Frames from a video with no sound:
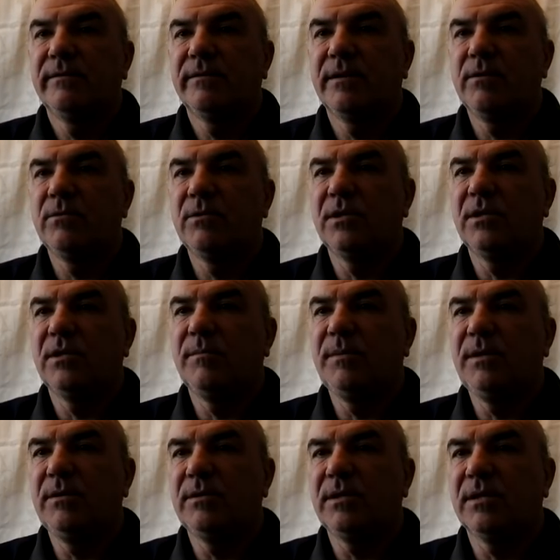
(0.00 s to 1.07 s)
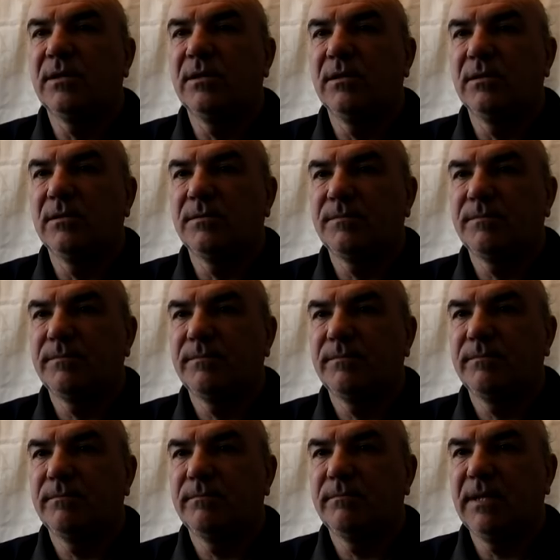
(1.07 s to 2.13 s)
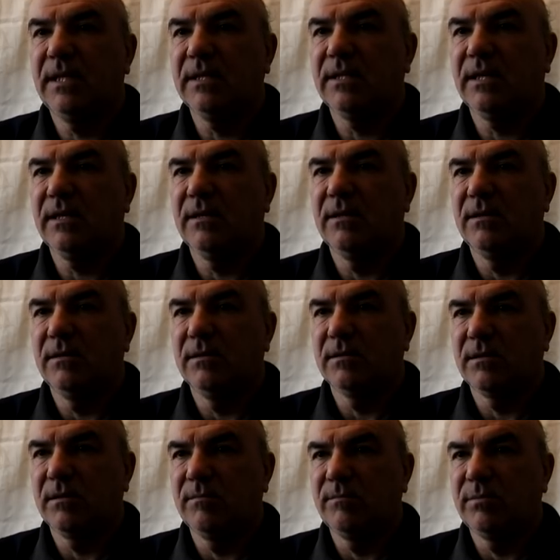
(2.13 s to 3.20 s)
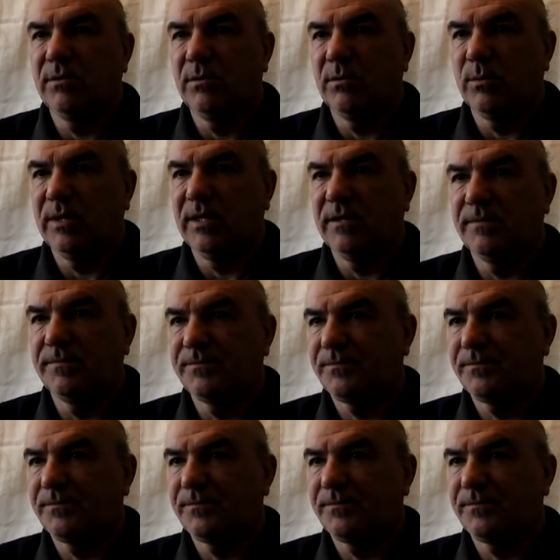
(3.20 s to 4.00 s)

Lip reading: Frozen the musical. Melting Hearts on Broadway.